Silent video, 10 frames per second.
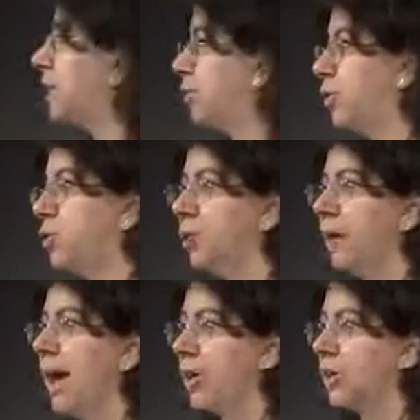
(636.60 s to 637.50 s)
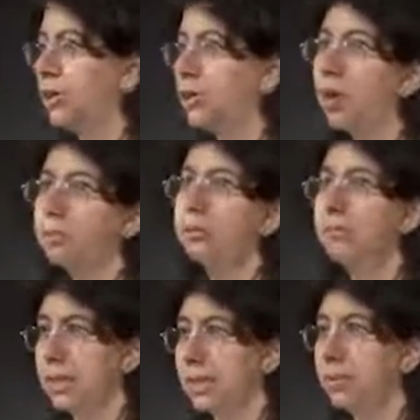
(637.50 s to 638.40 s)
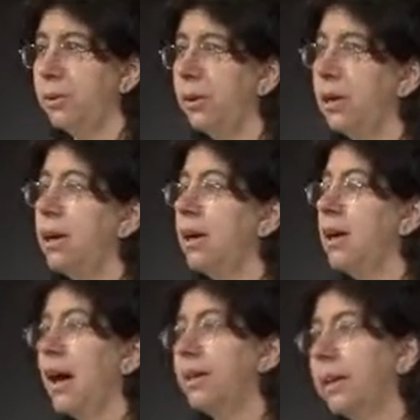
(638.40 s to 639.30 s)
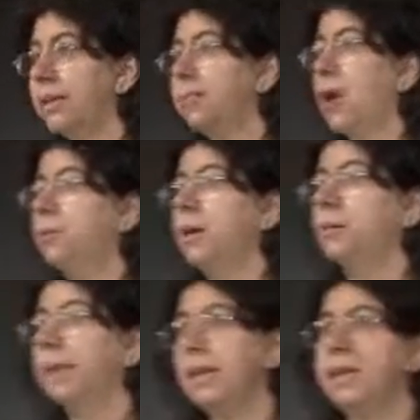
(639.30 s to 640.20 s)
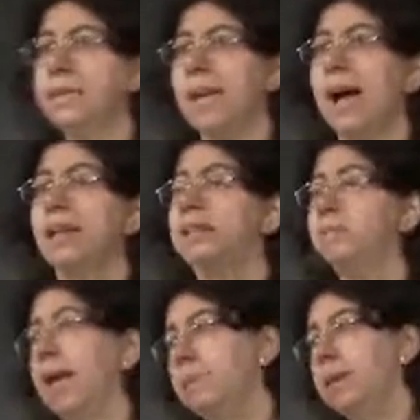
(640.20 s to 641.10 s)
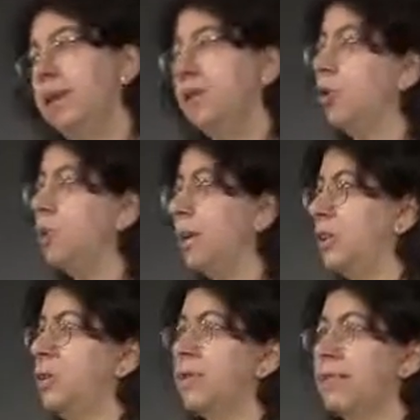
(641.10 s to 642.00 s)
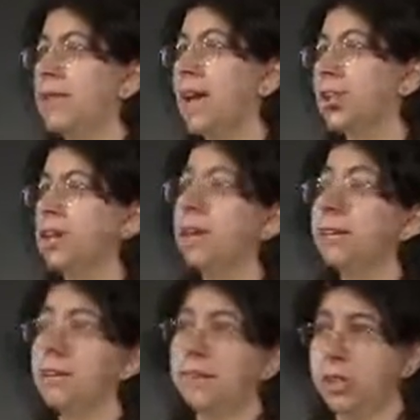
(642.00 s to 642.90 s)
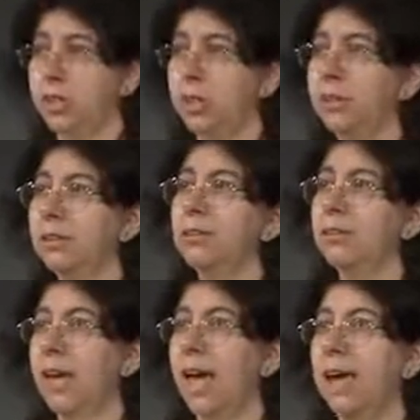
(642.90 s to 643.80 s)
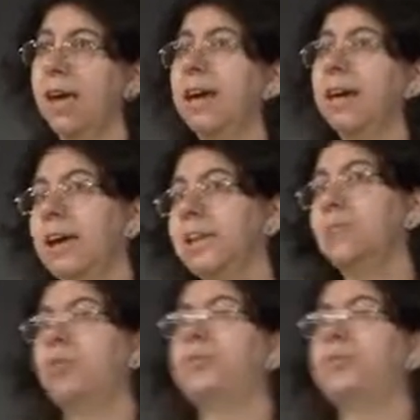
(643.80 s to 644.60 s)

inversion may actually not be feasible. Another problem is that maybe your matrix is actually ill-conditioned, okay? And the more